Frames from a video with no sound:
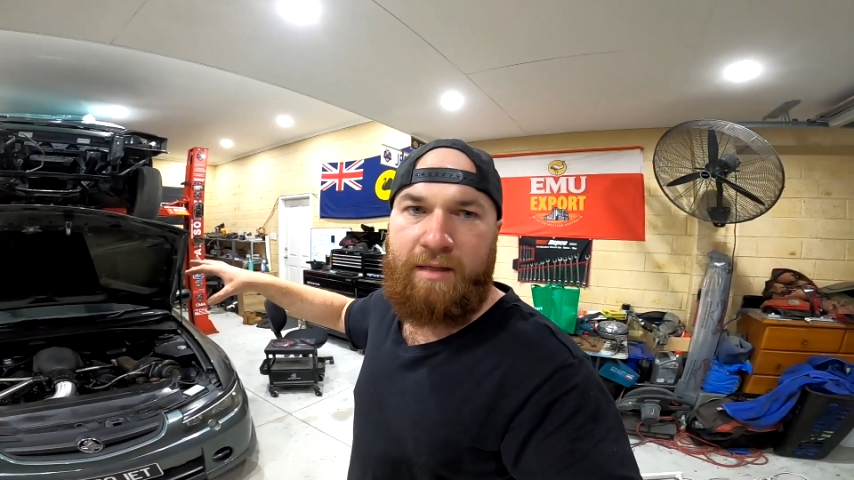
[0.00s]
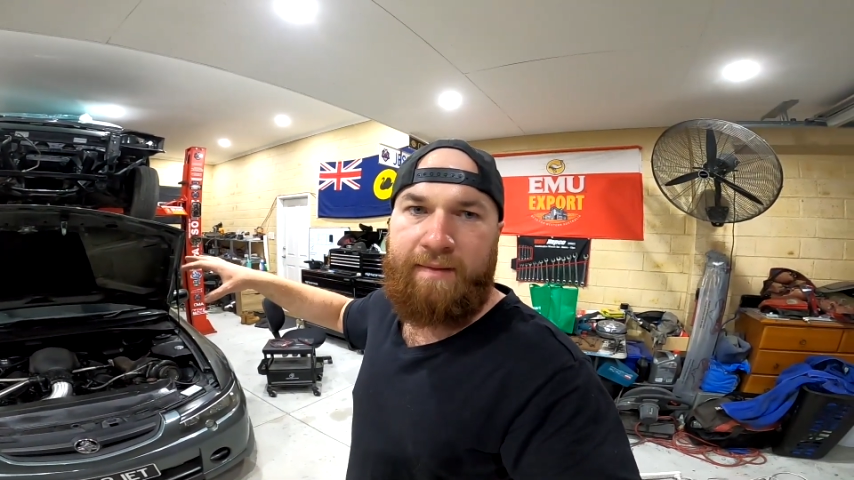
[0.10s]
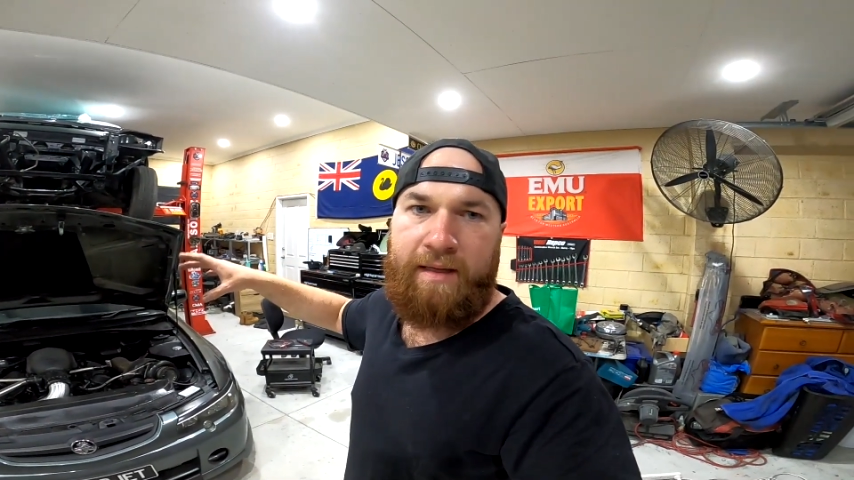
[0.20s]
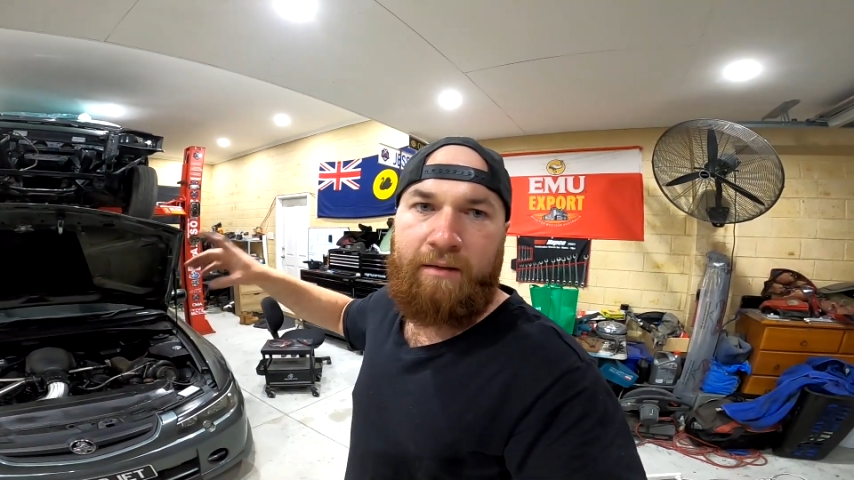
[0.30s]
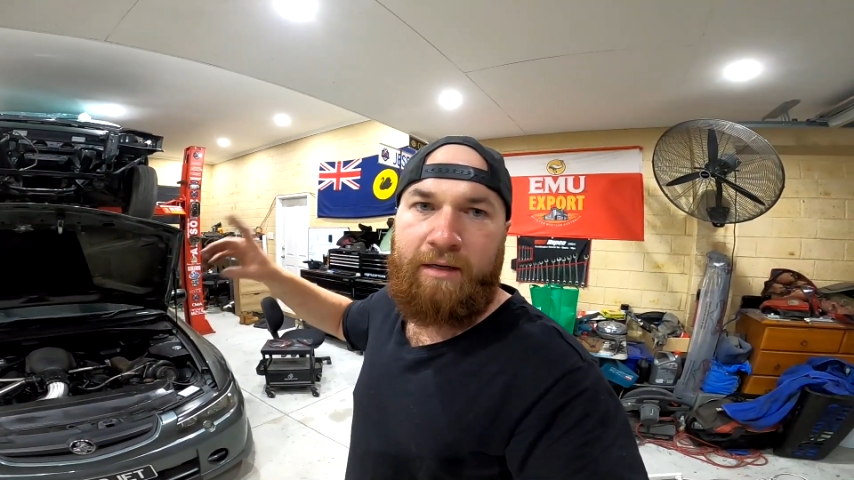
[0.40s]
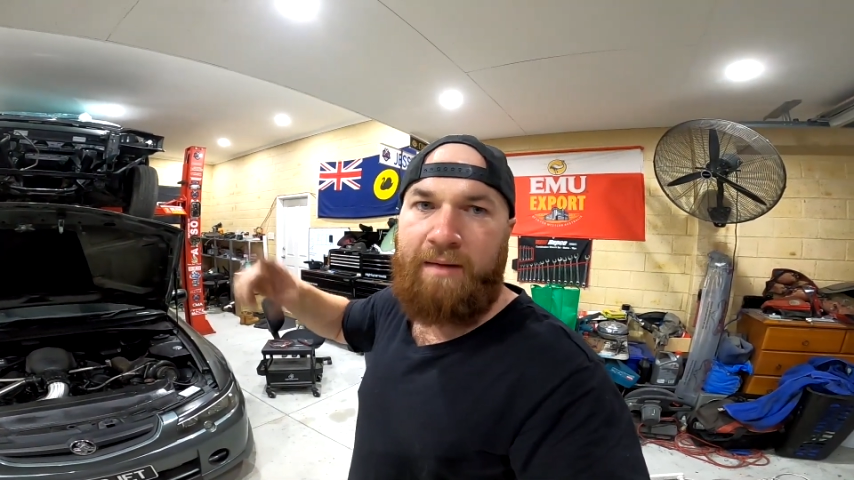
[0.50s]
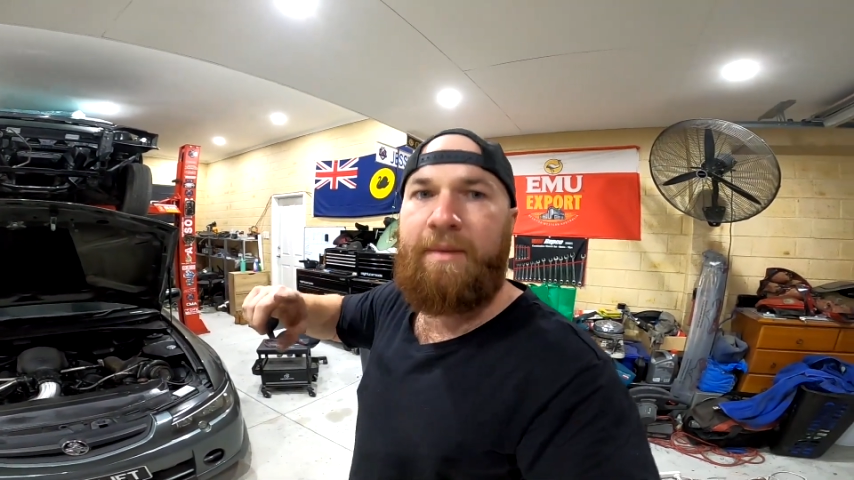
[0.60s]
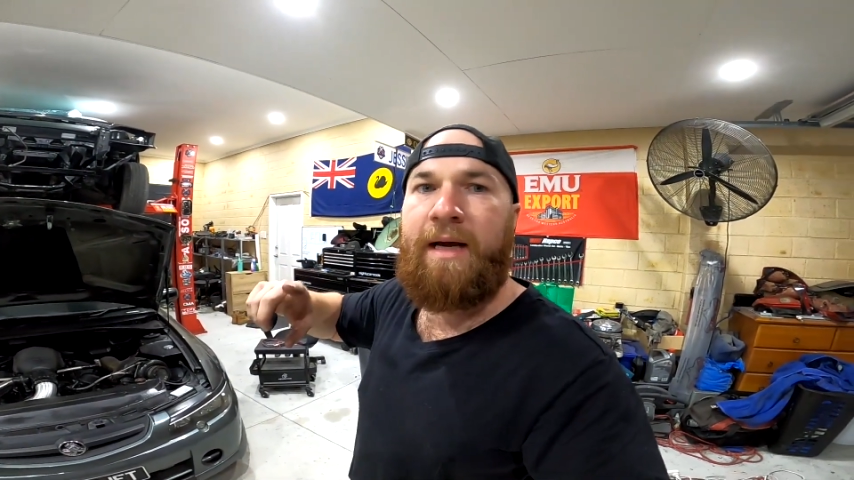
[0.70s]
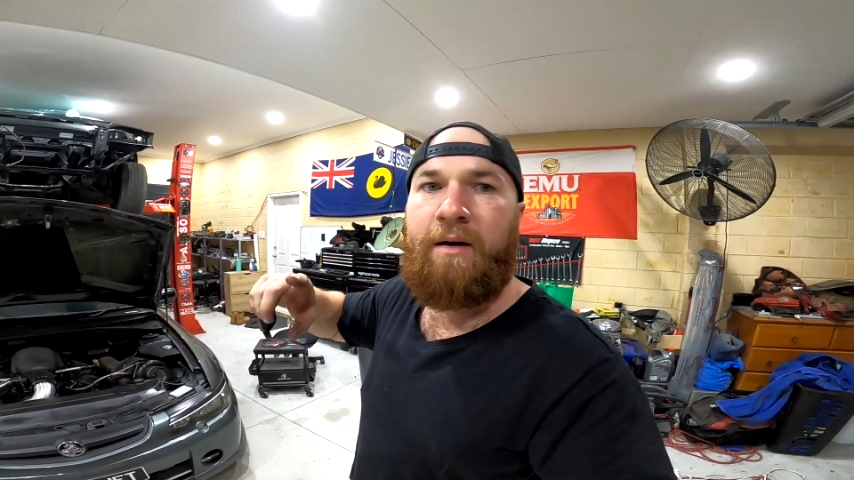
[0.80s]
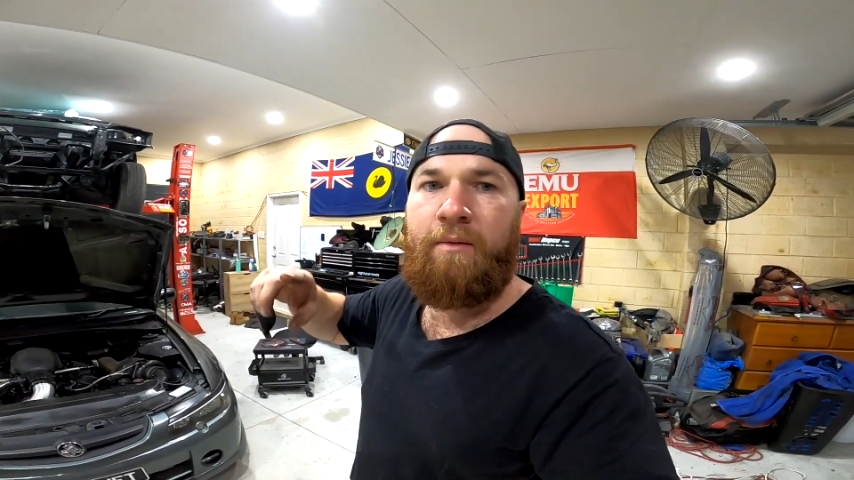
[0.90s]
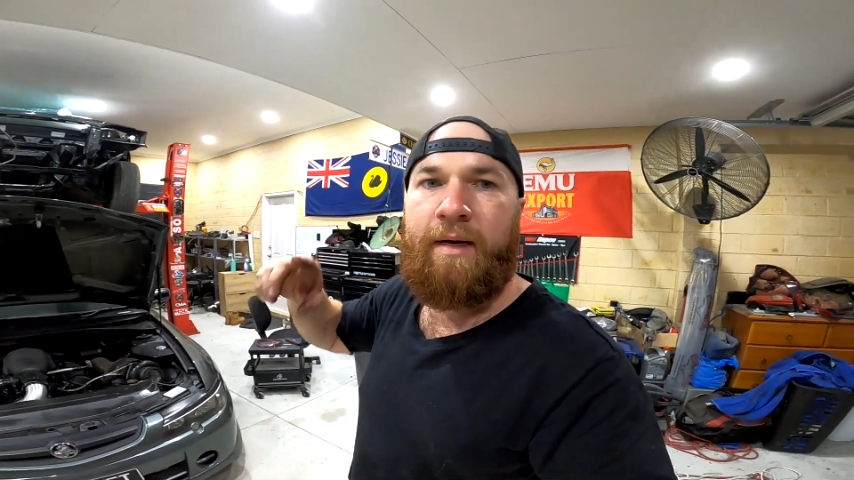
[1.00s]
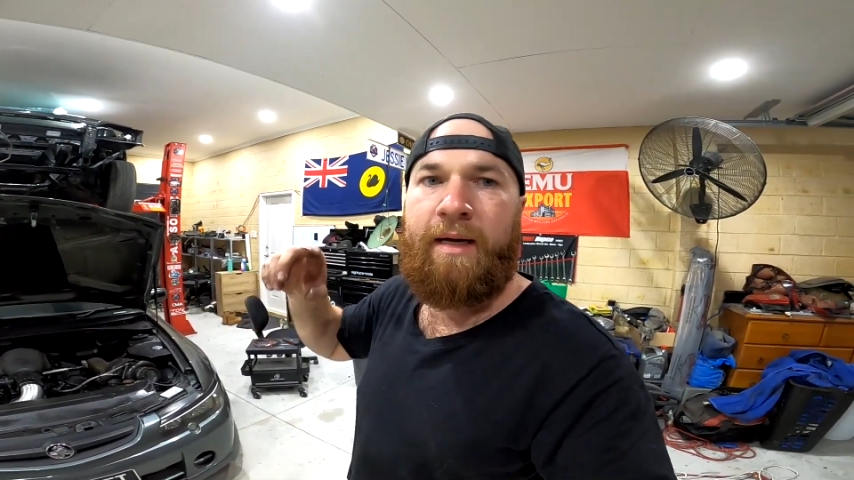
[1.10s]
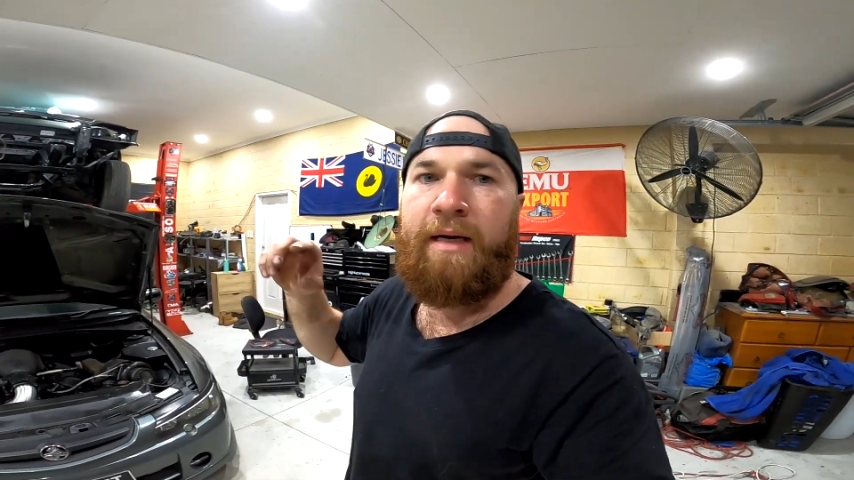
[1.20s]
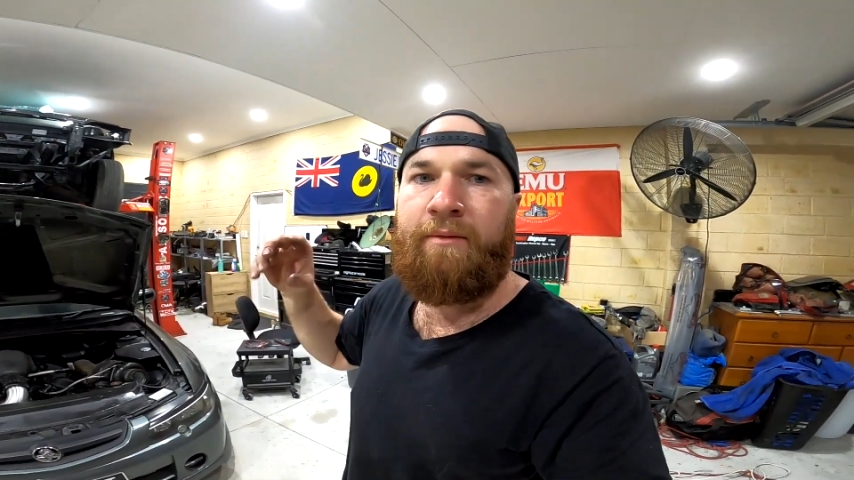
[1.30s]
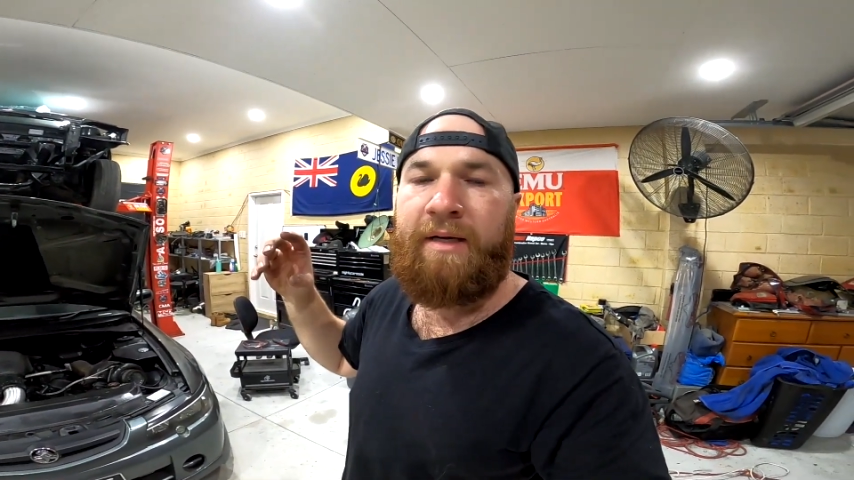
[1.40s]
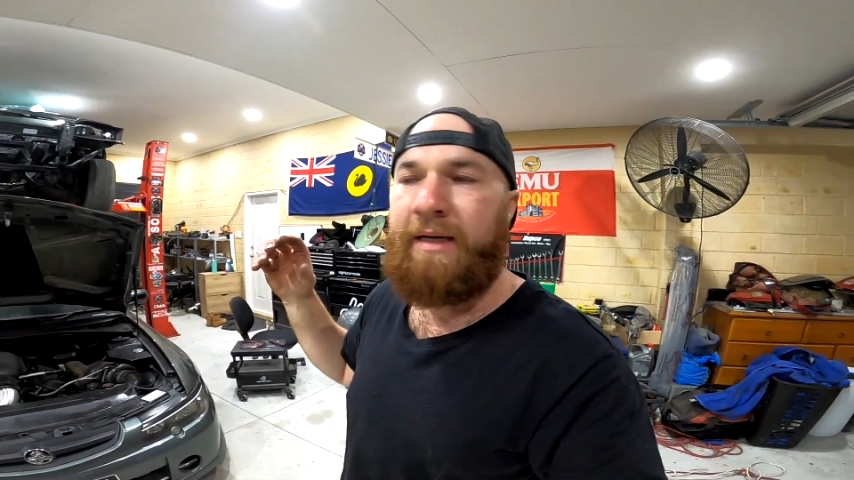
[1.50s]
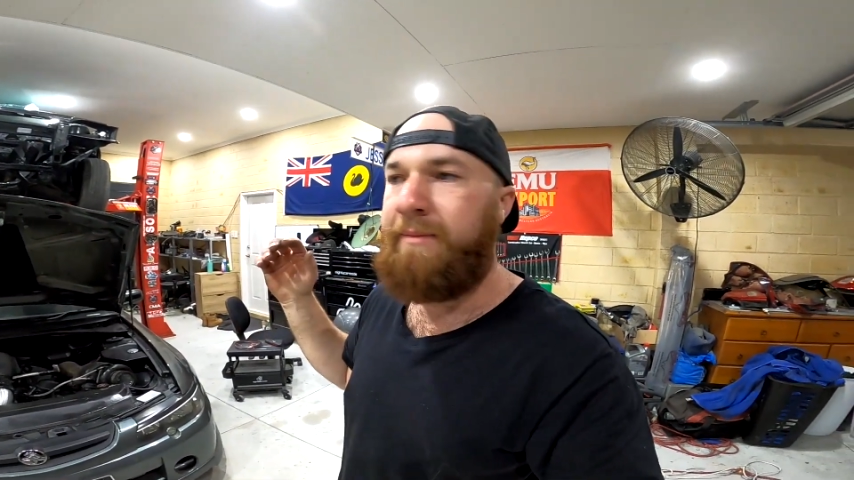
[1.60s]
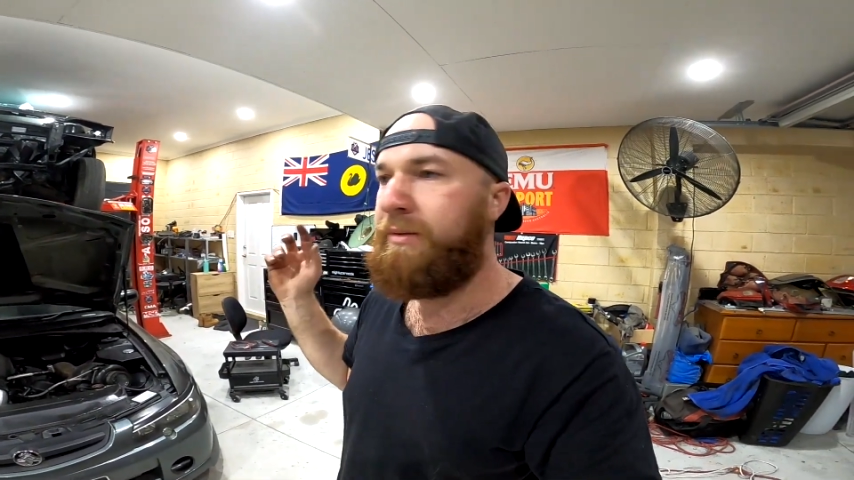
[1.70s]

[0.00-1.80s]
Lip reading: and then I'll come back when we're